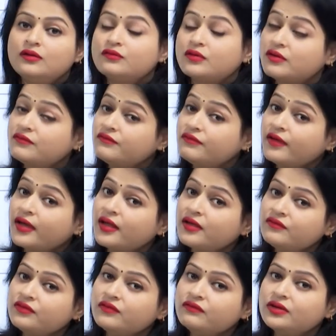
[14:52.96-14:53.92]
from
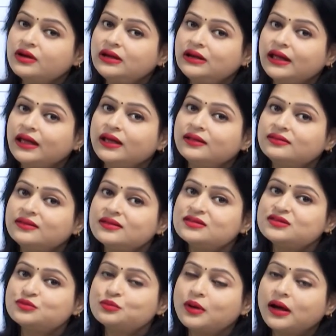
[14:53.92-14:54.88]
where we will take
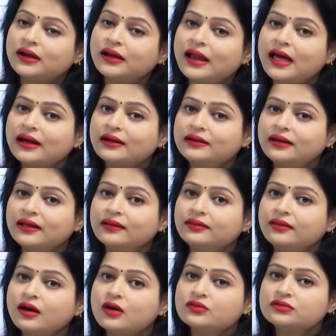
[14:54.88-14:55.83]
this 1 lakh
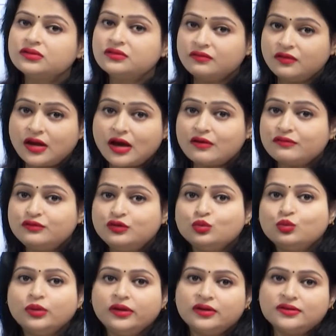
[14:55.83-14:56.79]
10,000 we have
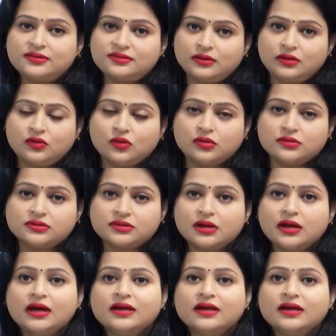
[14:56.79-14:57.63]
2 years set ons,